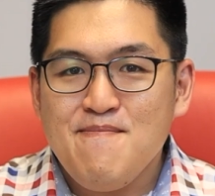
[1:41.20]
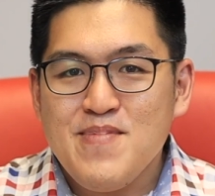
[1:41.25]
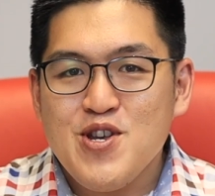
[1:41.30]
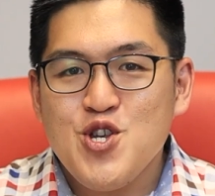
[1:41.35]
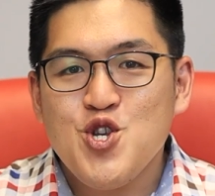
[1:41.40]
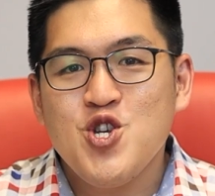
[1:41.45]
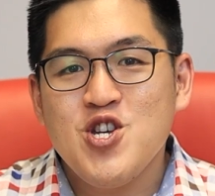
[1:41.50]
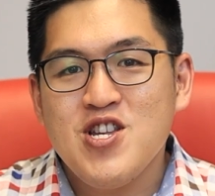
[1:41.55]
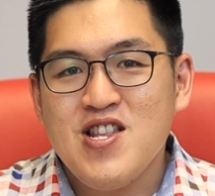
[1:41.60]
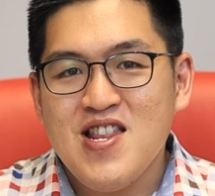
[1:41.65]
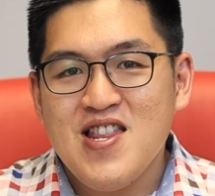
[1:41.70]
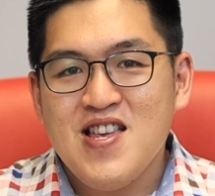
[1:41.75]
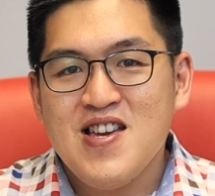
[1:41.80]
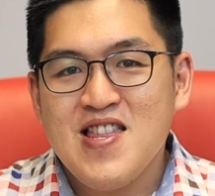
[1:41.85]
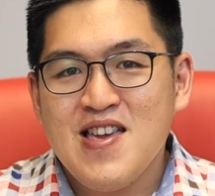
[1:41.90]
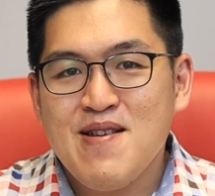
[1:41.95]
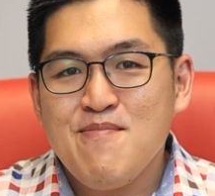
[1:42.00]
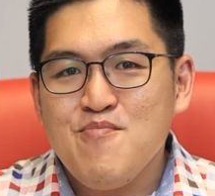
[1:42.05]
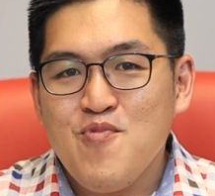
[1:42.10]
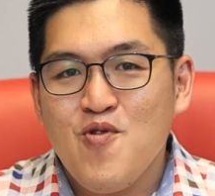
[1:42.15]
a machine
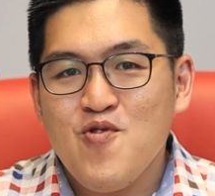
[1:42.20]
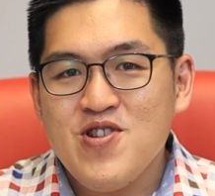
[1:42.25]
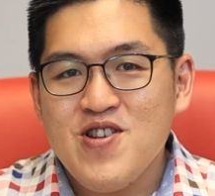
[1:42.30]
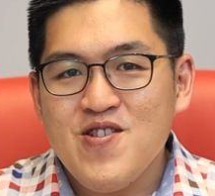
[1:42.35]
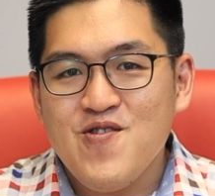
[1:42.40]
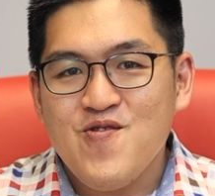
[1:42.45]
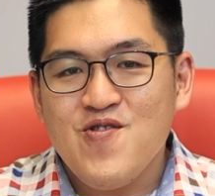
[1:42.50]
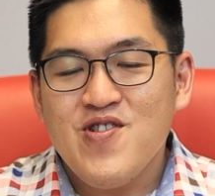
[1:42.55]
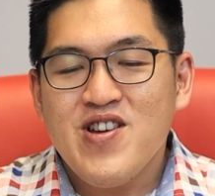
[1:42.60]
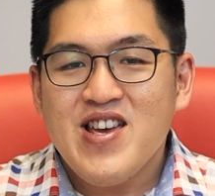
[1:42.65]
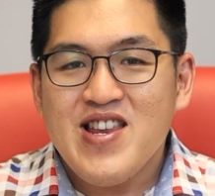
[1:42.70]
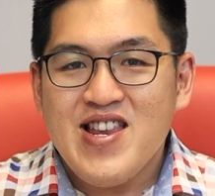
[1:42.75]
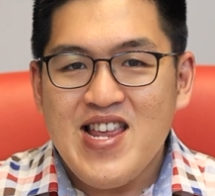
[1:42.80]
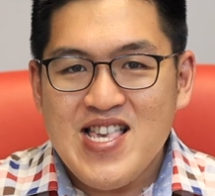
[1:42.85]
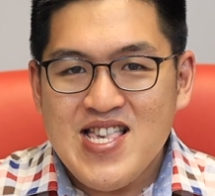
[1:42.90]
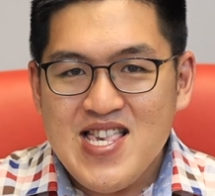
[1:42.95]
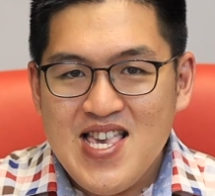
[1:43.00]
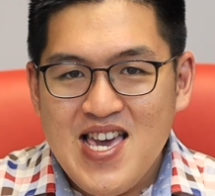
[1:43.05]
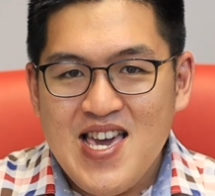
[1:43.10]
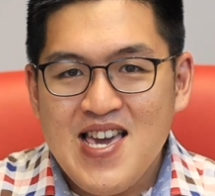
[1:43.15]
learning model
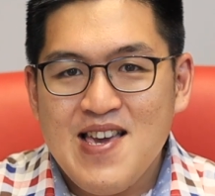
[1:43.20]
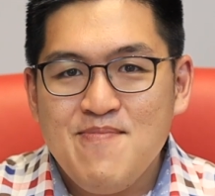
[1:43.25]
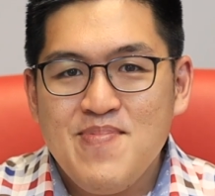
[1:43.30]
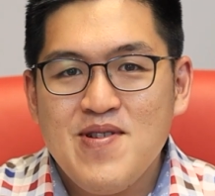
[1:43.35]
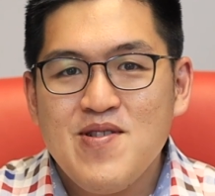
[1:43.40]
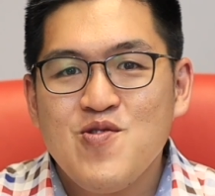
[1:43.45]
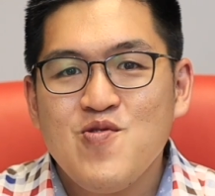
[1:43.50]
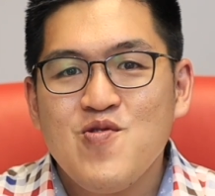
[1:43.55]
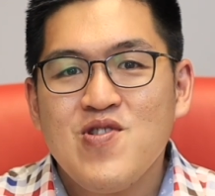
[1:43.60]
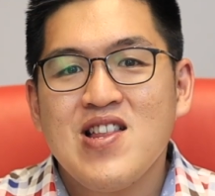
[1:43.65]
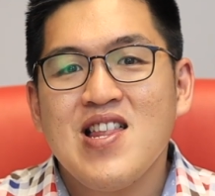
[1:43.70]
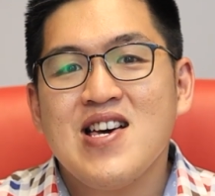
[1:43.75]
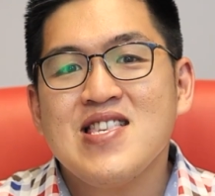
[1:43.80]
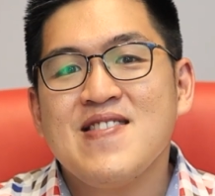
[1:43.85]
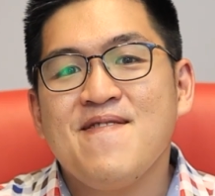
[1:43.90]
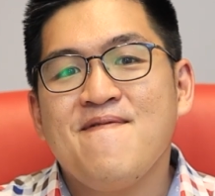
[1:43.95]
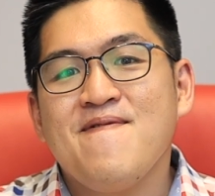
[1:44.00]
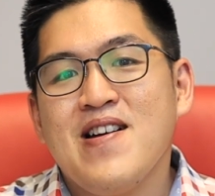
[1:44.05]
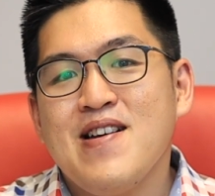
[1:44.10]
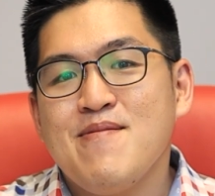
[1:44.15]
that's able to
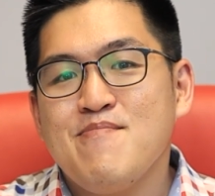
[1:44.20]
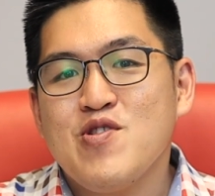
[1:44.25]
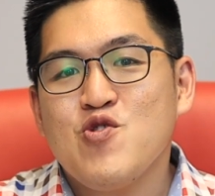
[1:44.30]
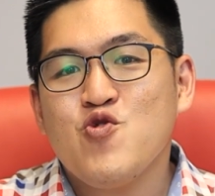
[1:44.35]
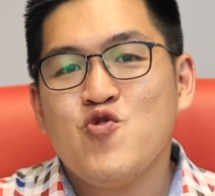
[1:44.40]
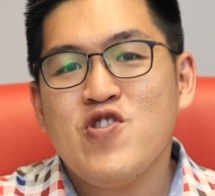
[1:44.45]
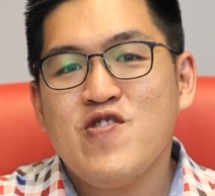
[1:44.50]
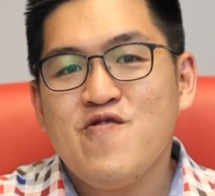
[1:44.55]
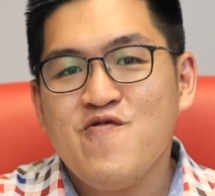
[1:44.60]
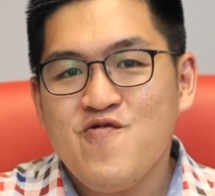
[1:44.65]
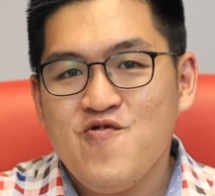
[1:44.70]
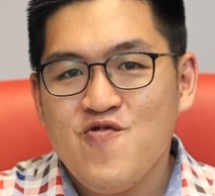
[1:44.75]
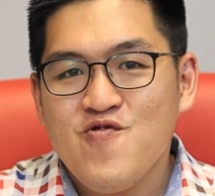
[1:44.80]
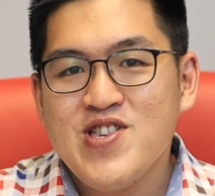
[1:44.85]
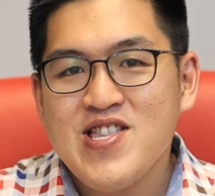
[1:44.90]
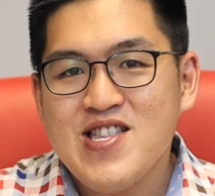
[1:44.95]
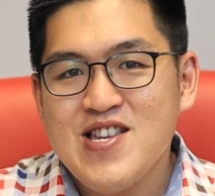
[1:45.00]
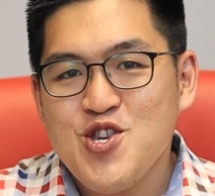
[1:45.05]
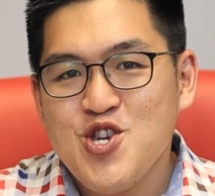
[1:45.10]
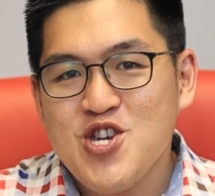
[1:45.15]
classify between
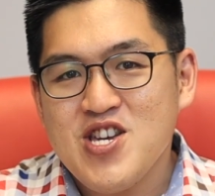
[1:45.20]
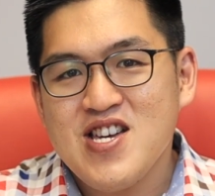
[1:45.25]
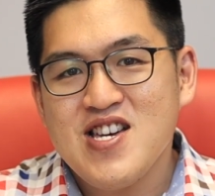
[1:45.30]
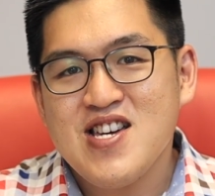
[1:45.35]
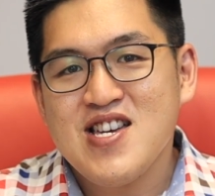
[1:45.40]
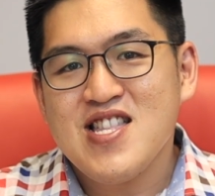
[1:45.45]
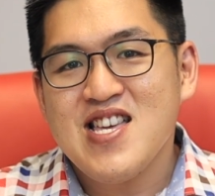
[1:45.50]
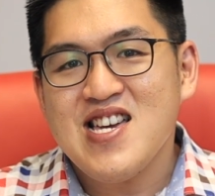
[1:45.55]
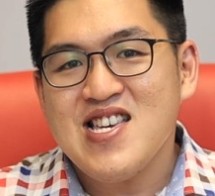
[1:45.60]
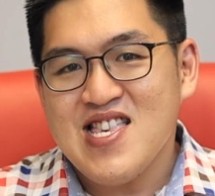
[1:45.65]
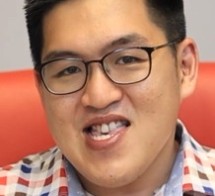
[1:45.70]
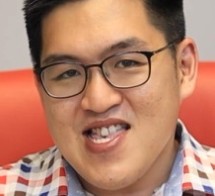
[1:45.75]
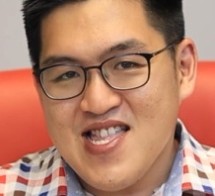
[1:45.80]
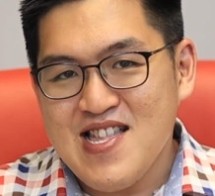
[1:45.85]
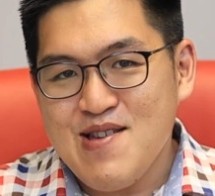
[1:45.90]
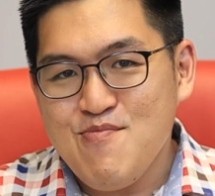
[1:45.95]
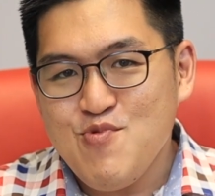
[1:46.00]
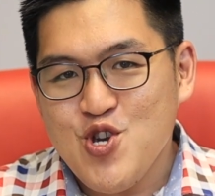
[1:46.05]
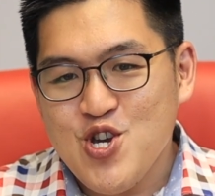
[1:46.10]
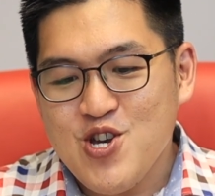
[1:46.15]
roasted chicken and
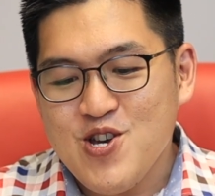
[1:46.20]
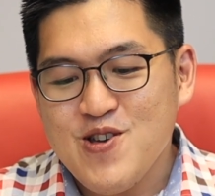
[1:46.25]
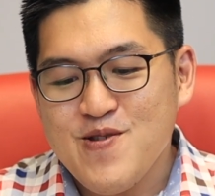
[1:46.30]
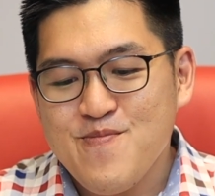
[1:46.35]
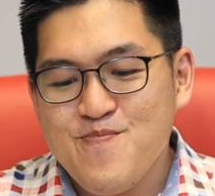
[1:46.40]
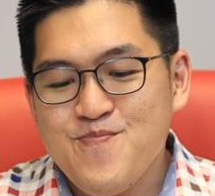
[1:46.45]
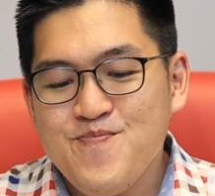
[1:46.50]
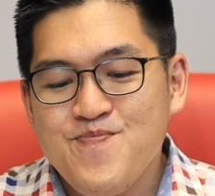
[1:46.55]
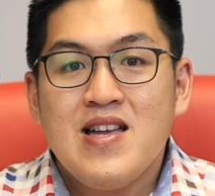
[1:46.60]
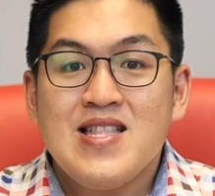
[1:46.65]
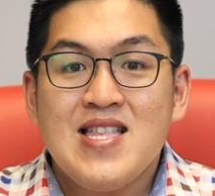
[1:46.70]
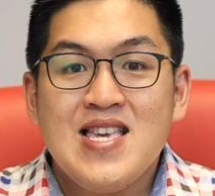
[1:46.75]
steamed chicken.